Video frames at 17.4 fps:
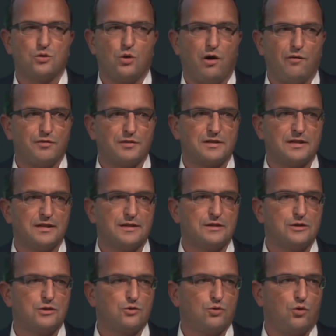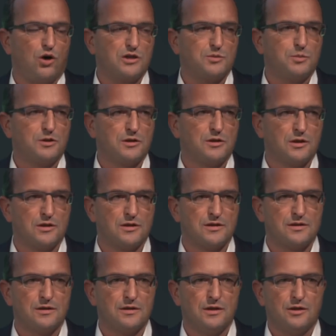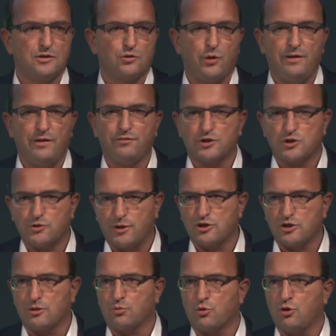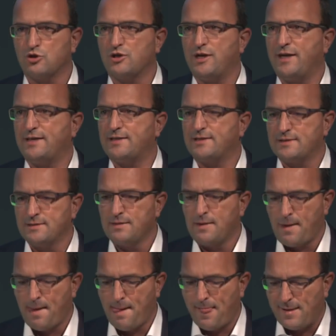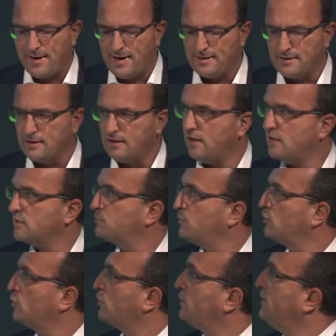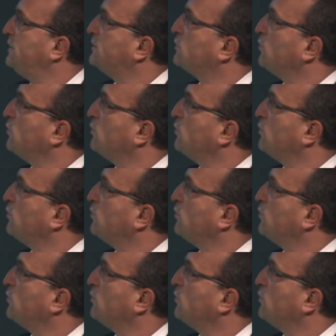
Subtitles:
offices, to hospitals, to infrastructure projects, and then last but not least